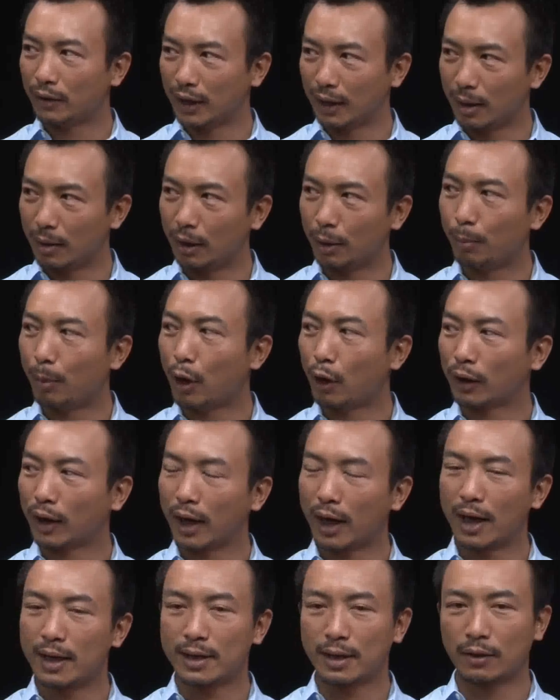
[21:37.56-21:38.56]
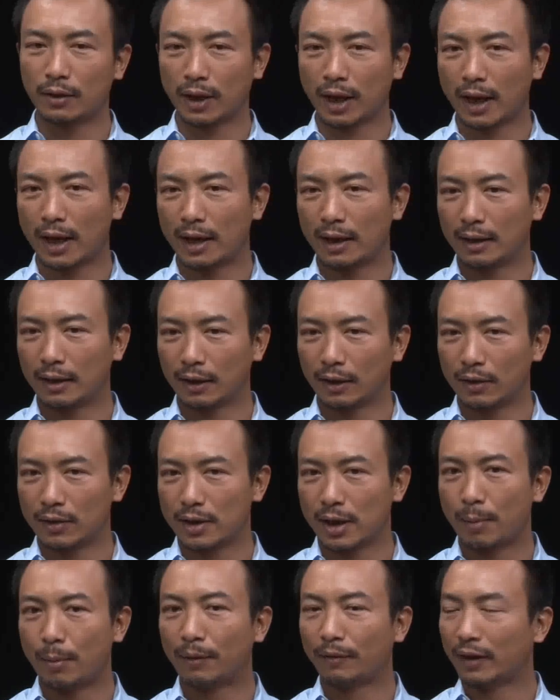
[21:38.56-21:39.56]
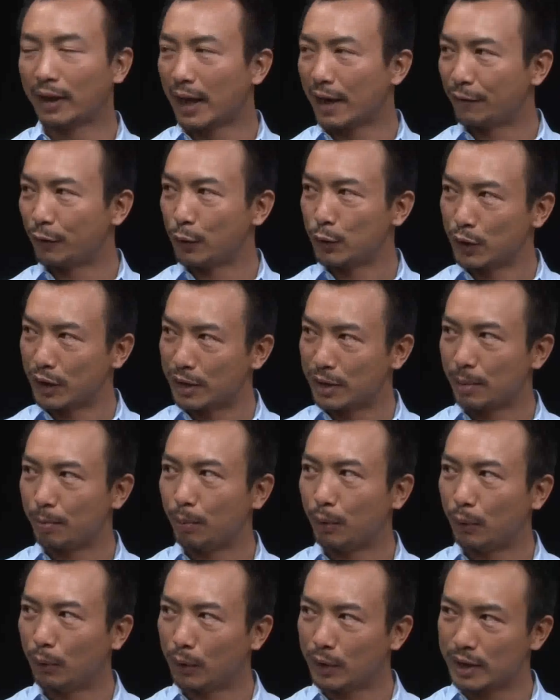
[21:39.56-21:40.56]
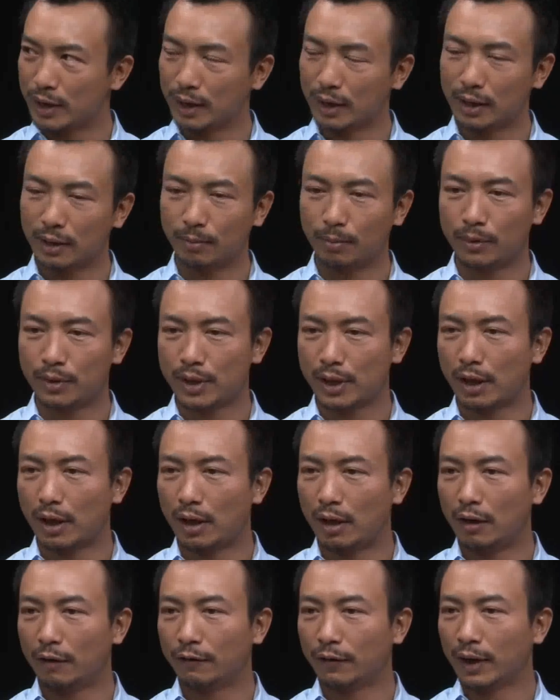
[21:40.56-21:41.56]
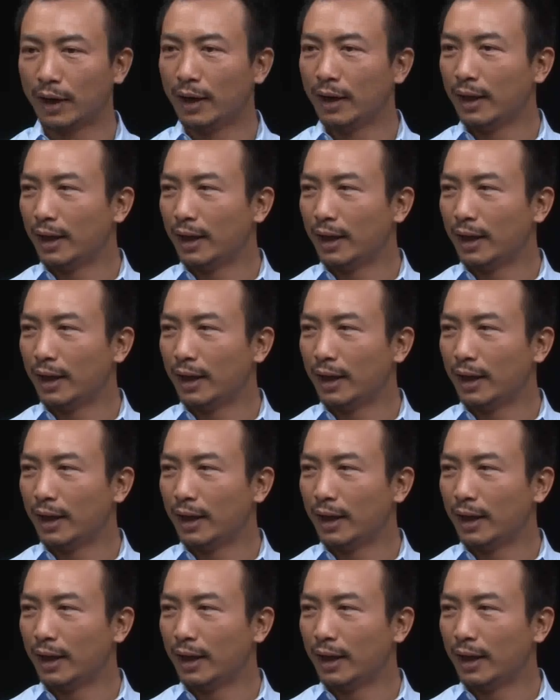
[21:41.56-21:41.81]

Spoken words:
the markets, or get, some of the leverage and supports in terms of,